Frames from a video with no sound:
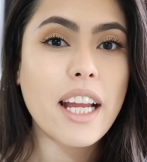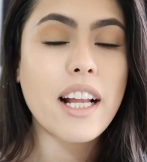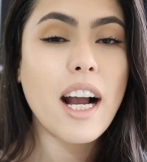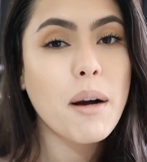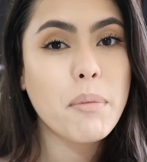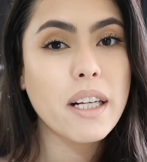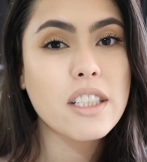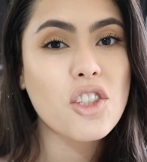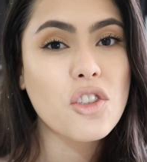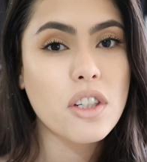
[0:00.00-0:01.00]
and hop on
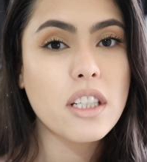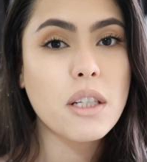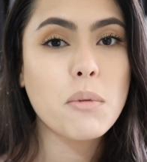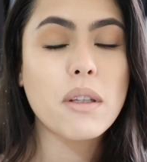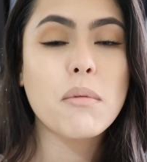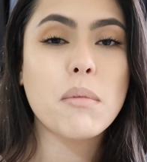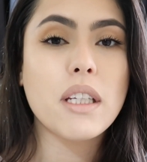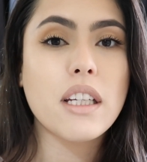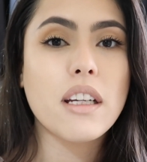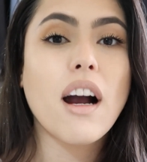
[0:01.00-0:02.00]
this journey with
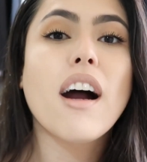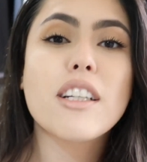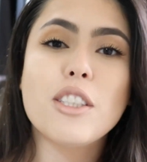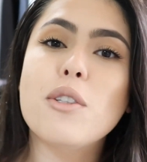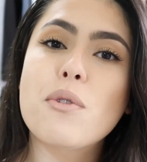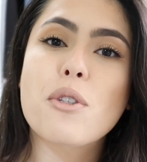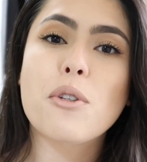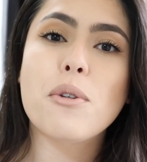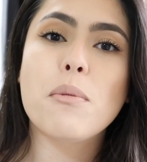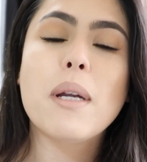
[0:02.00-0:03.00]
me on
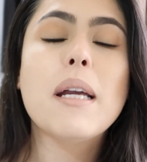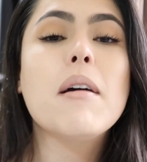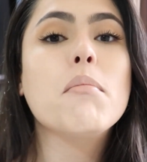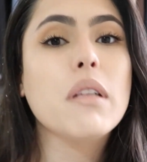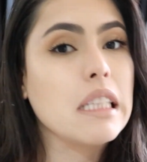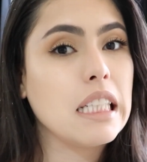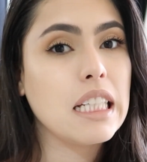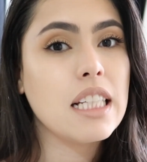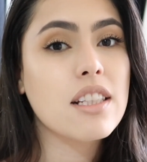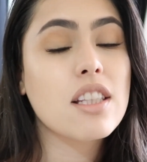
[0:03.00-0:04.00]
YouTube. Please